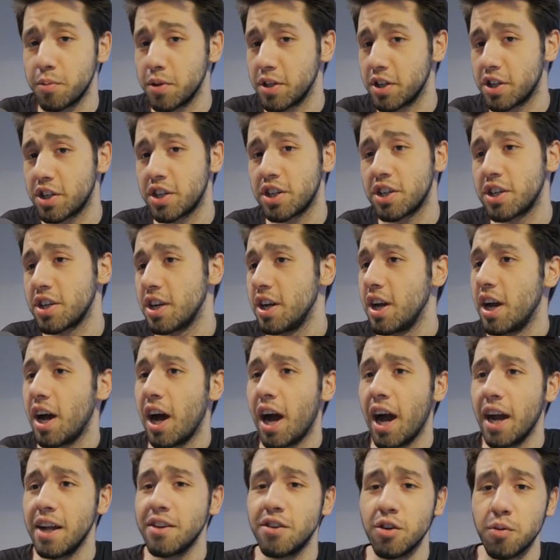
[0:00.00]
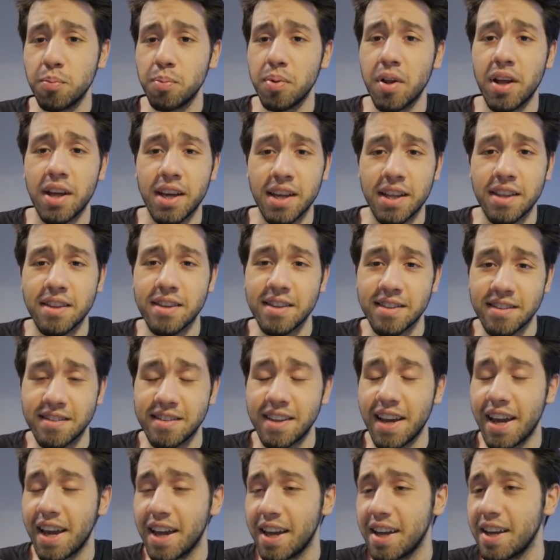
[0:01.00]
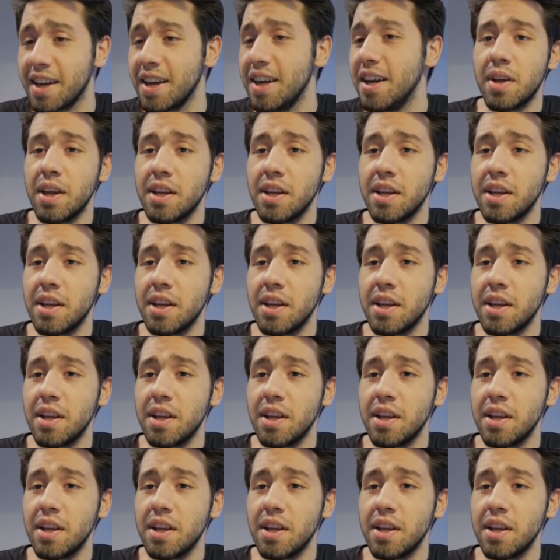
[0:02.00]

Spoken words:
which I do play in this deck.